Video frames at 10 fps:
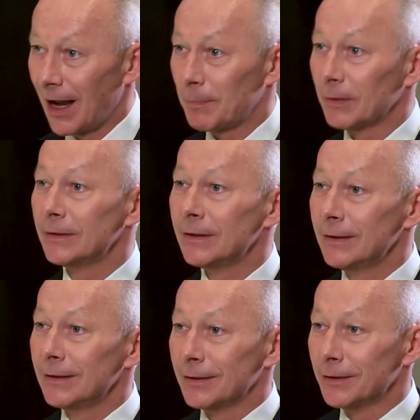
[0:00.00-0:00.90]
happen
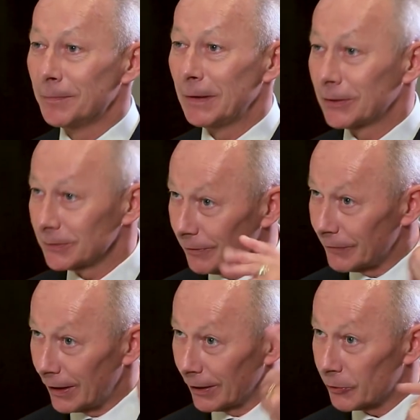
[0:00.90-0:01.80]
uh, because of
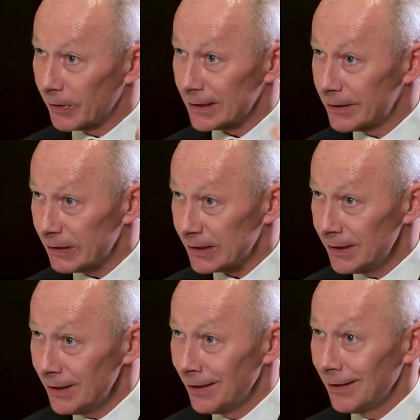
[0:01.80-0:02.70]
their
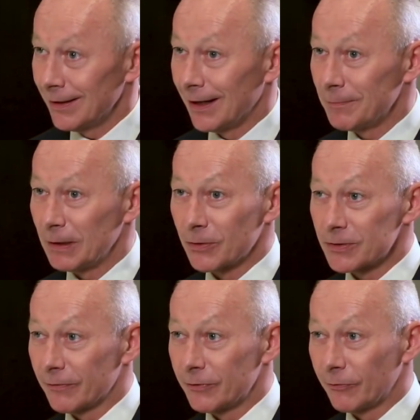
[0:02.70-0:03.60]
creativity and because
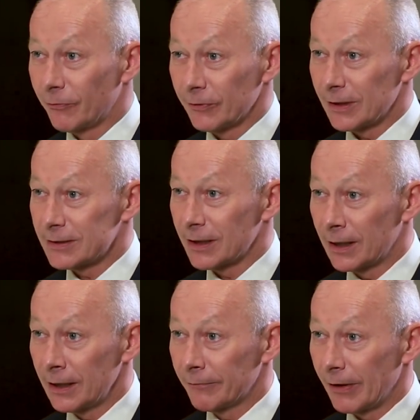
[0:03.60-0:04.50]
of the fantastic
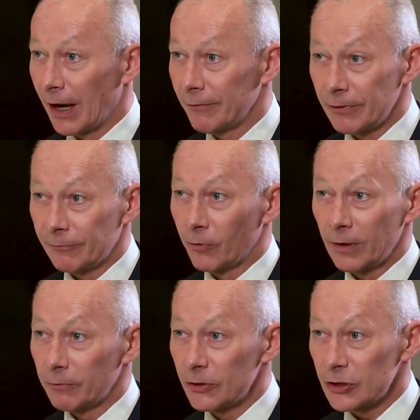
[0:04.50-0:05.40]
link they have with all
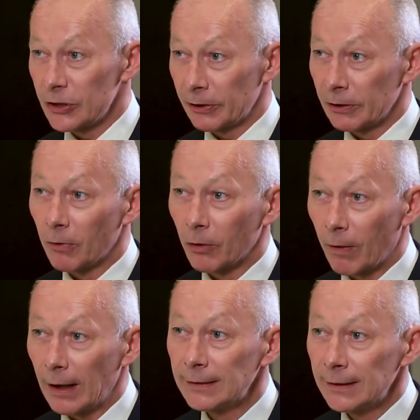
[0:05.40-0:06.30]
our engineering
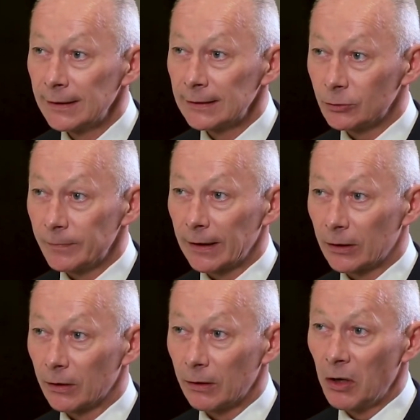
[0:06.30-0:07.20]
worldwide to make
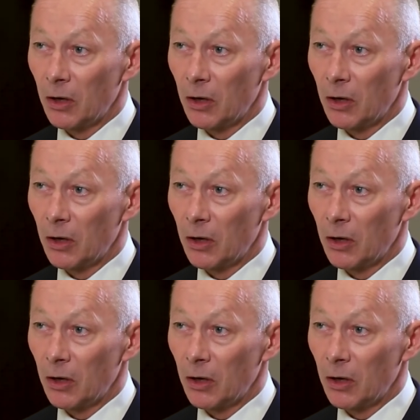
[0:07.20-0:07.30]
a,